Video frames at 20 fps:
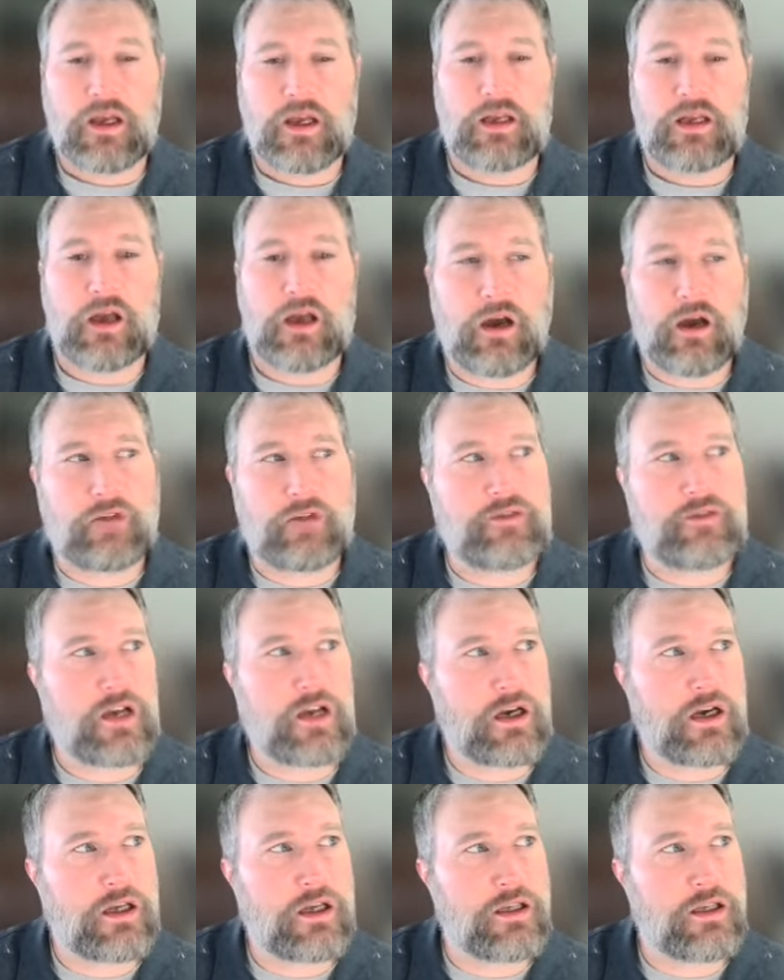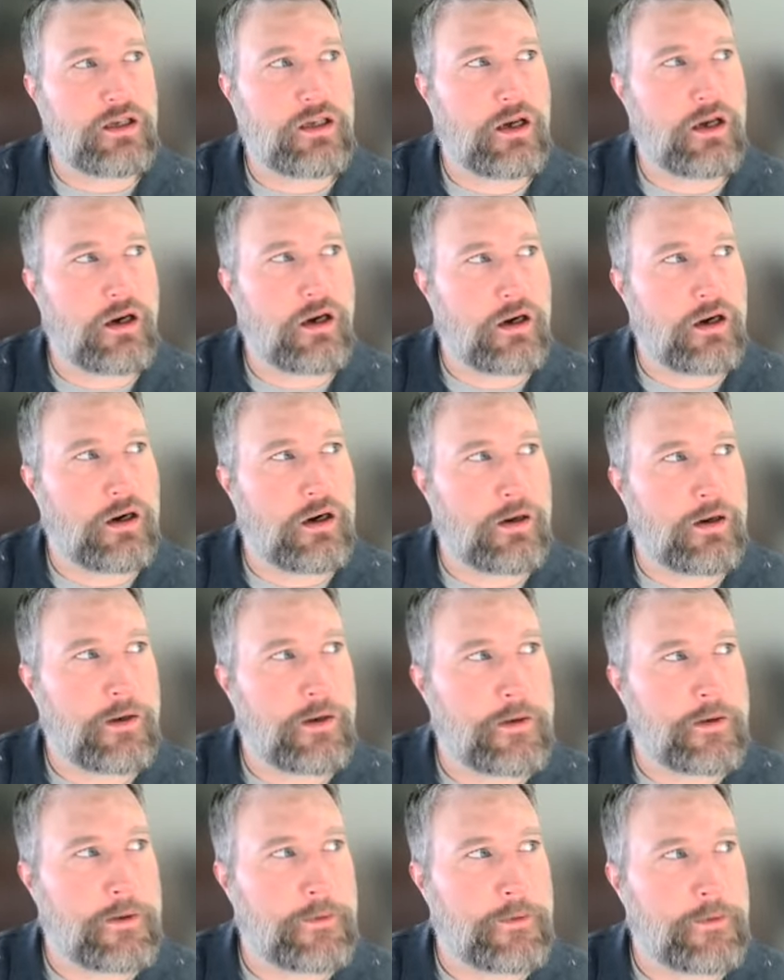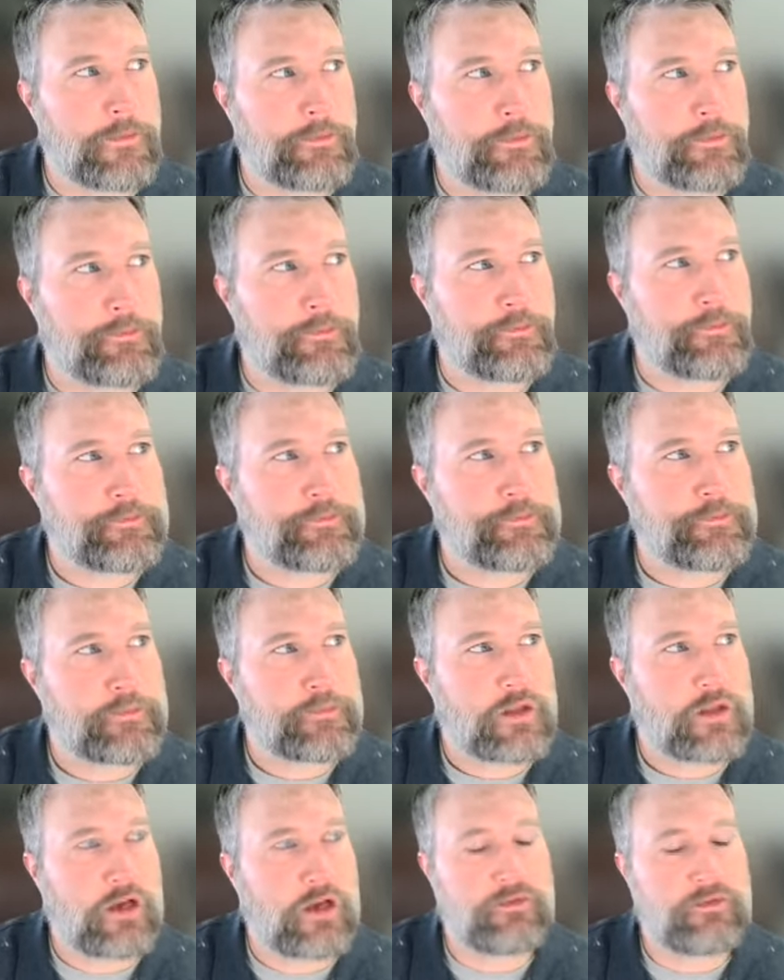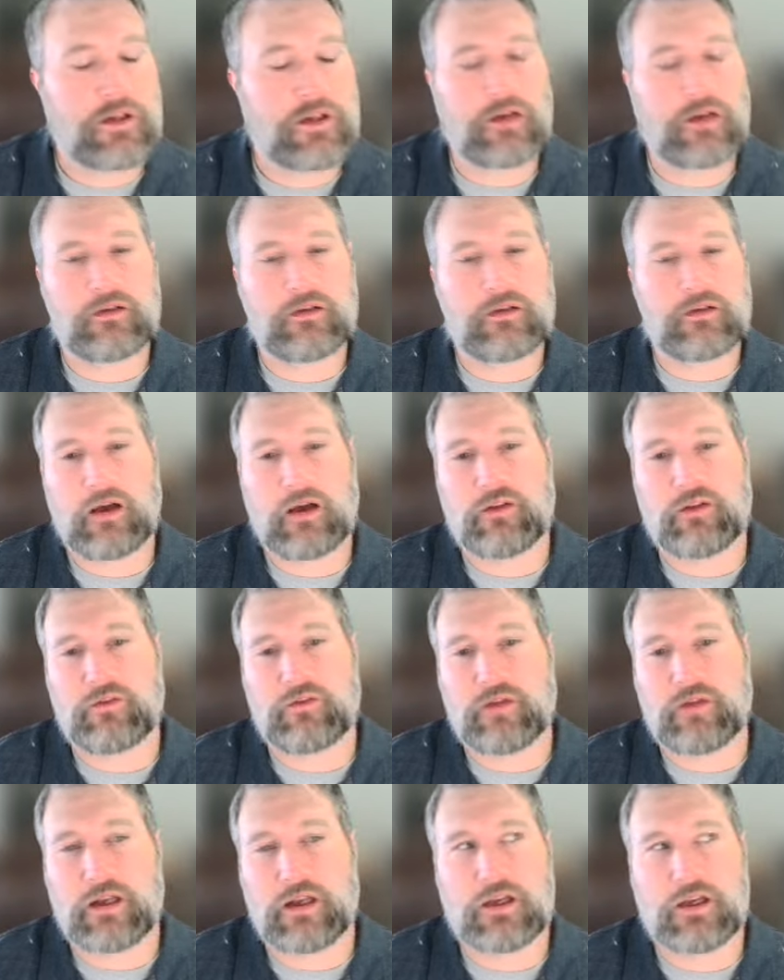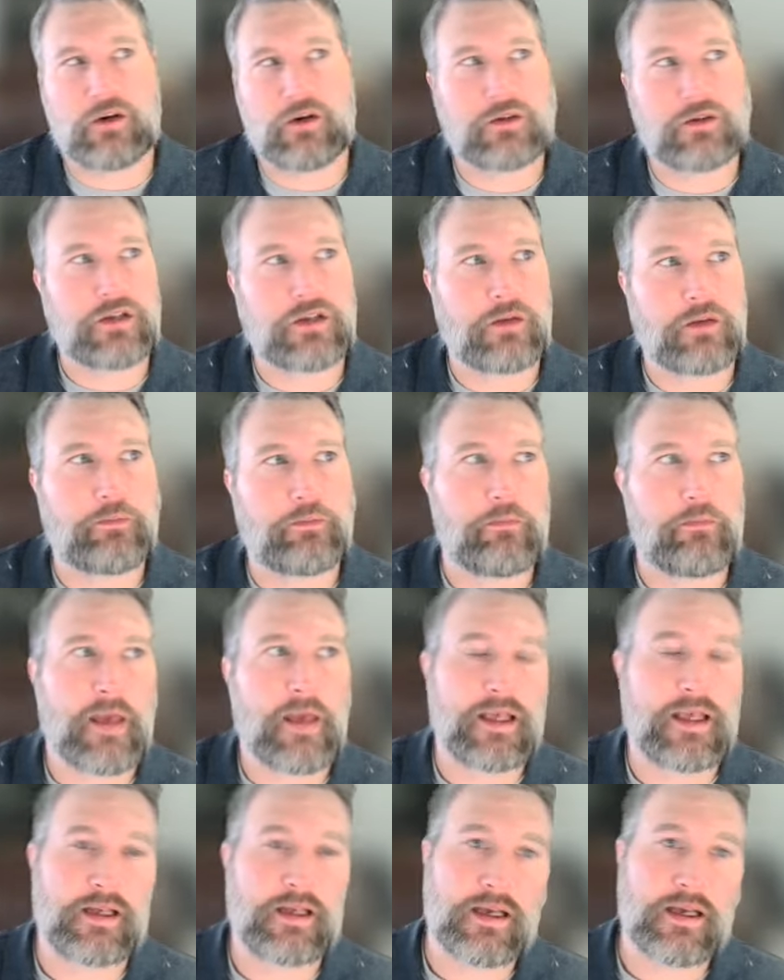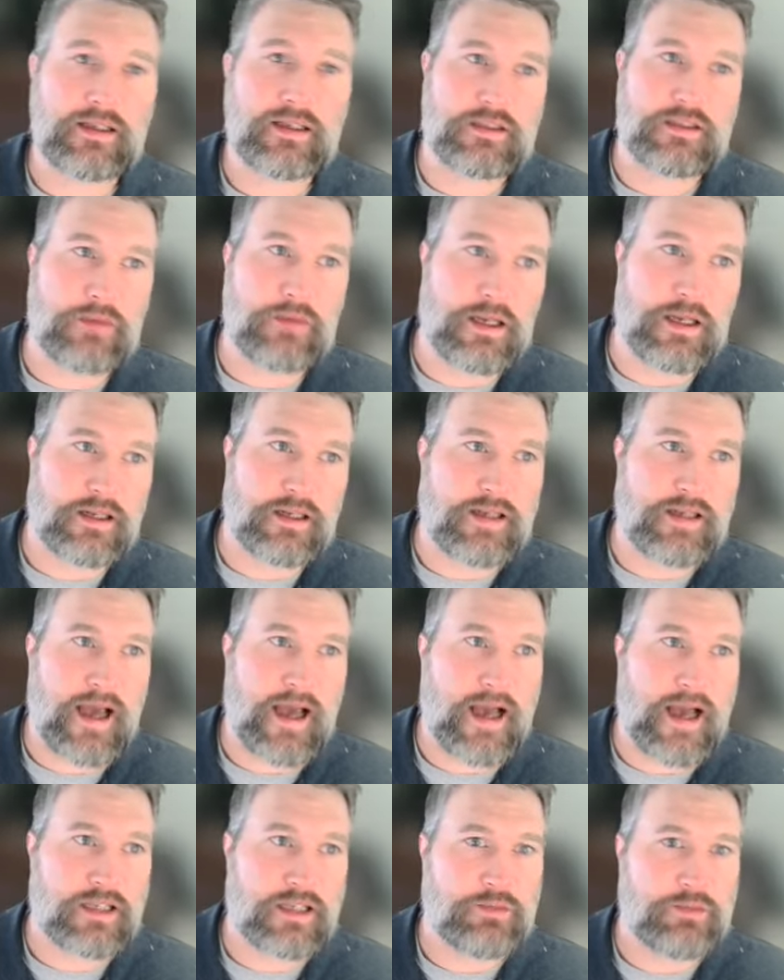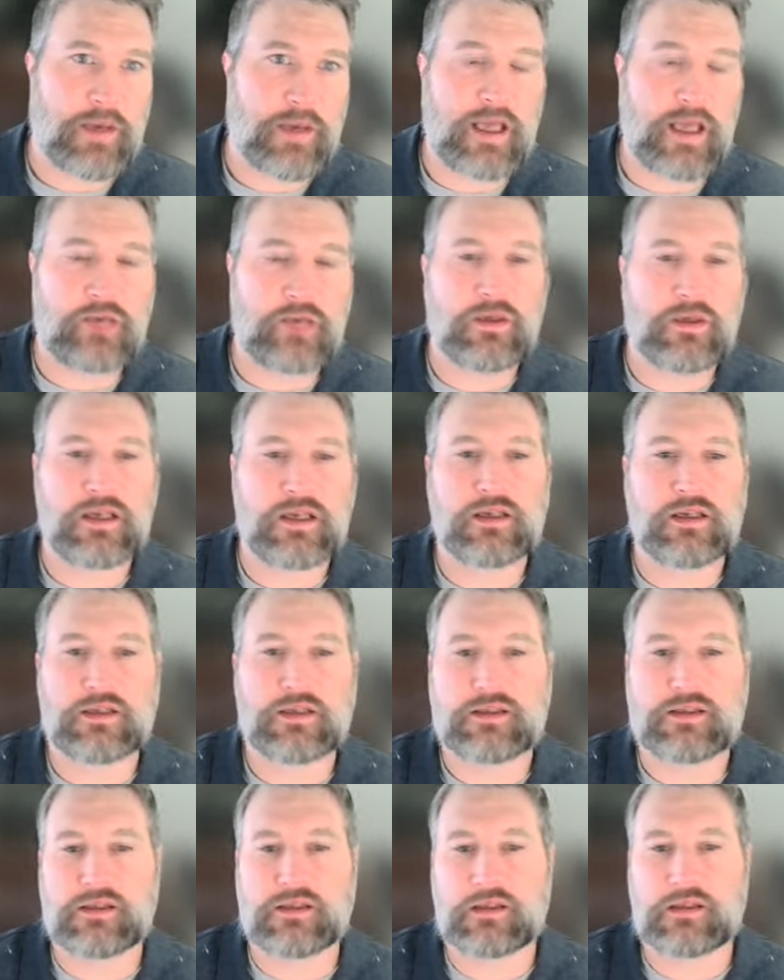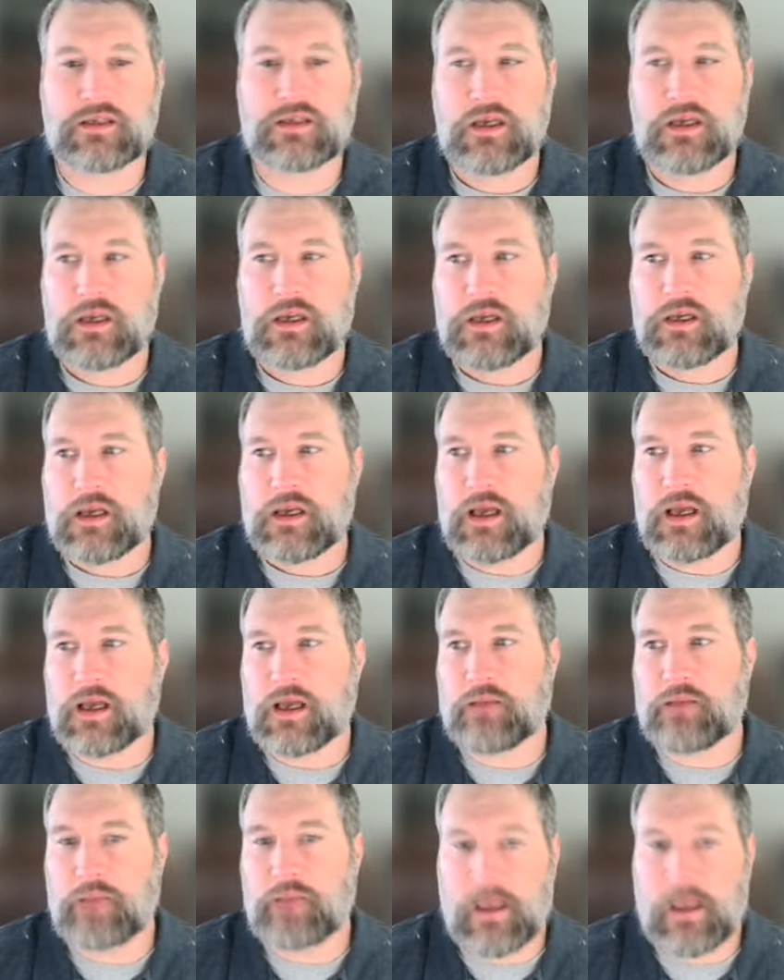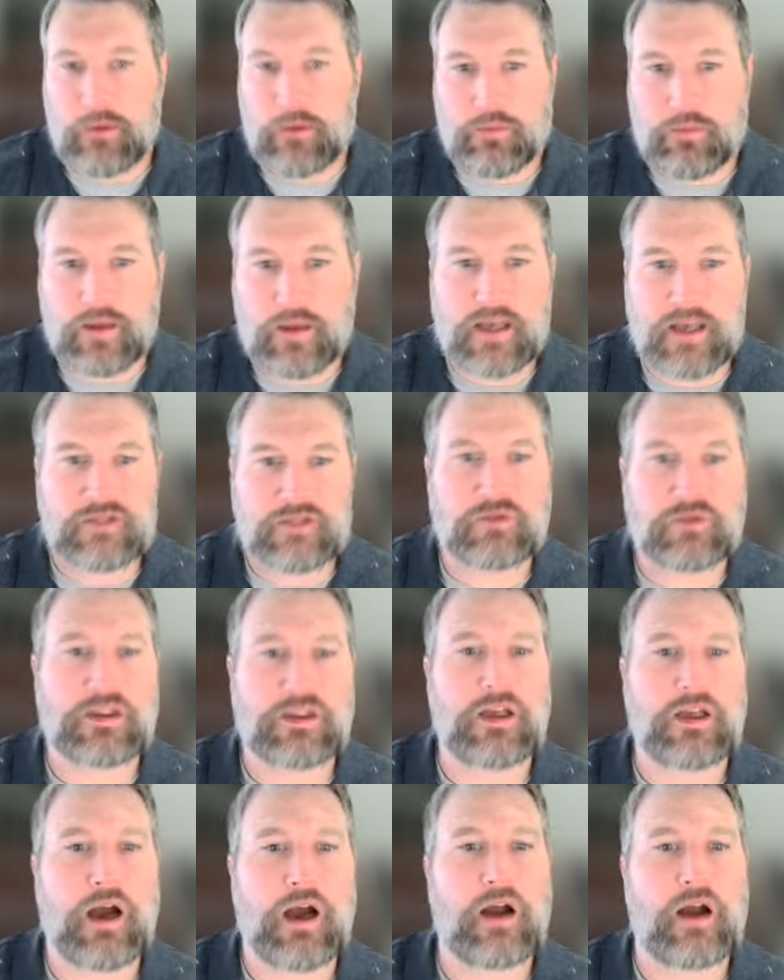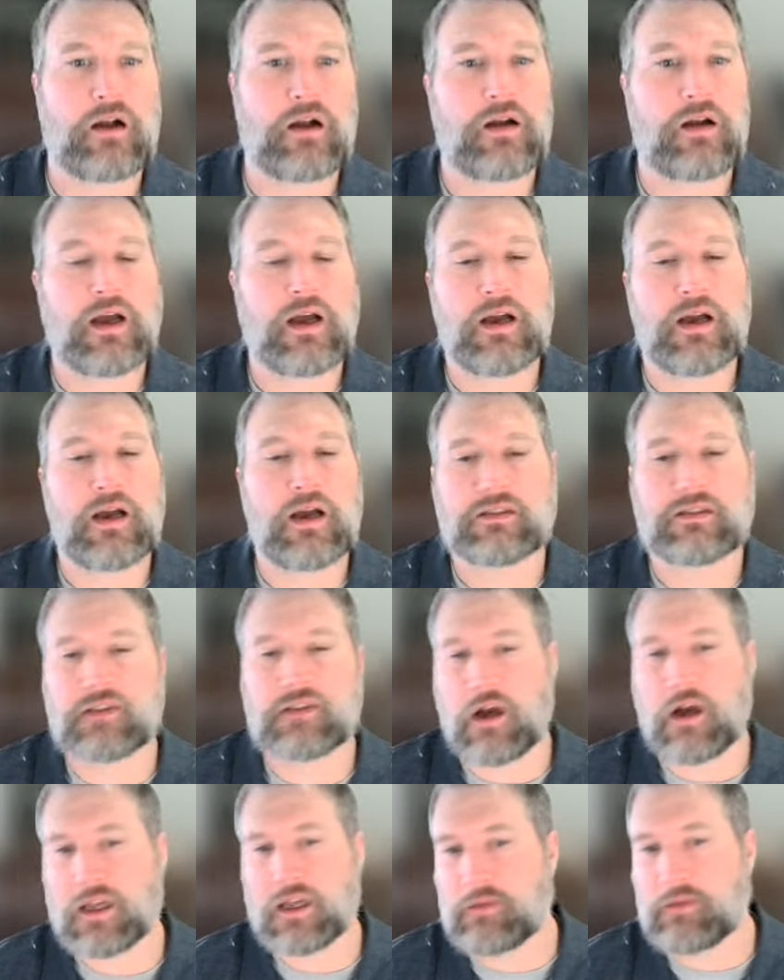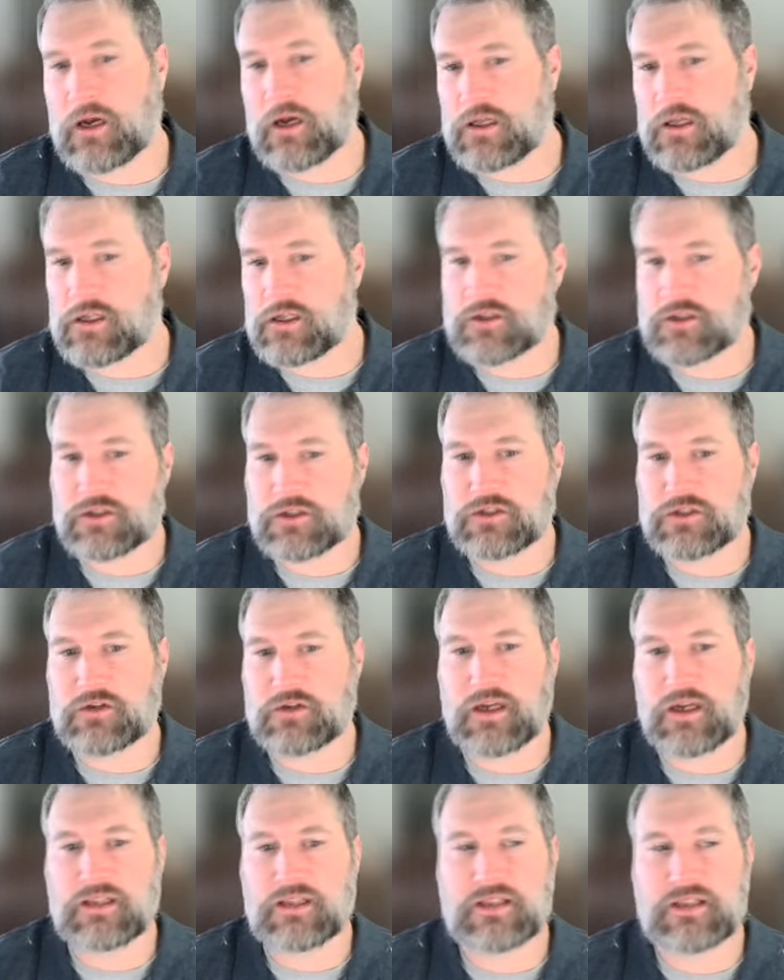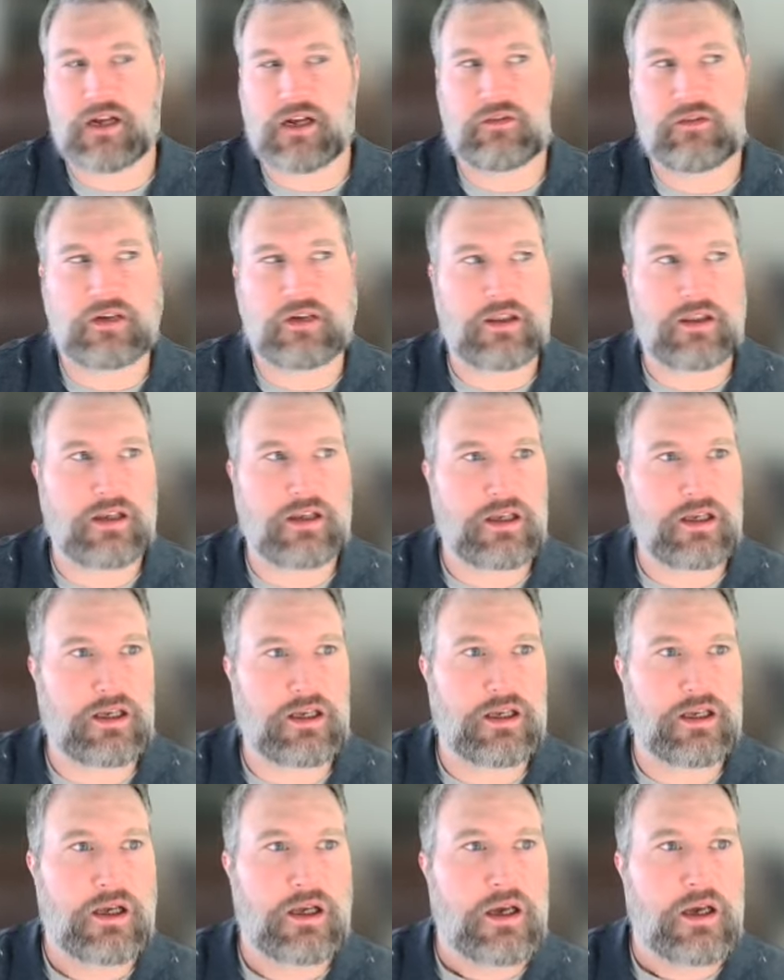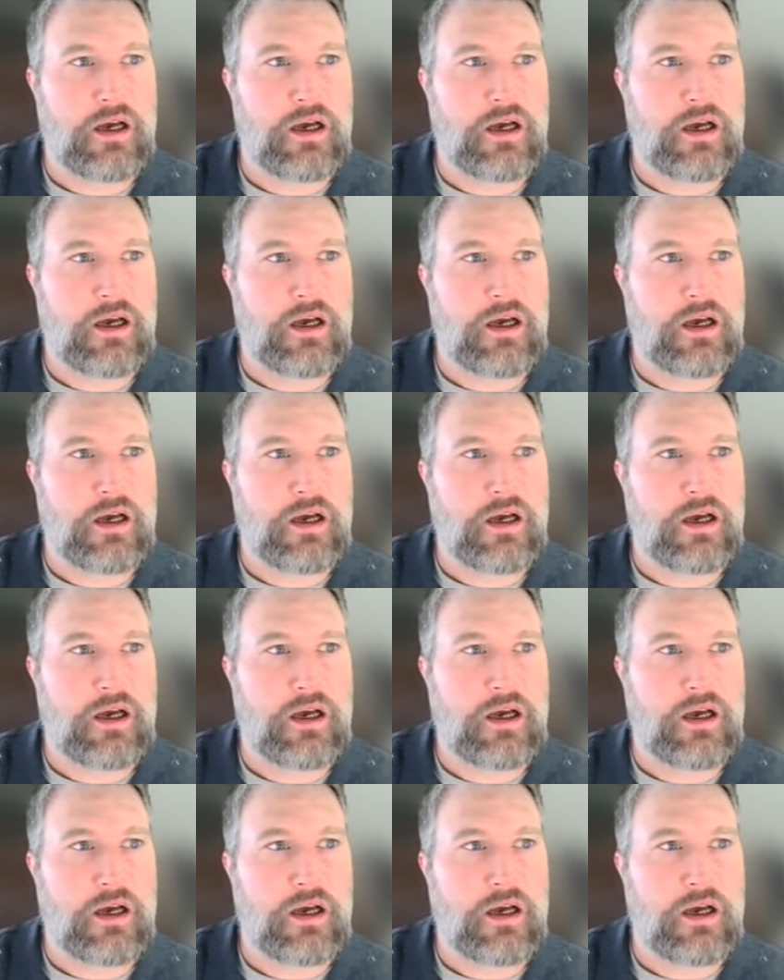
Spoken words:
Now I've done other videos on making estimated tax payments and payment plans with the IRS and talking about interest rates and everything.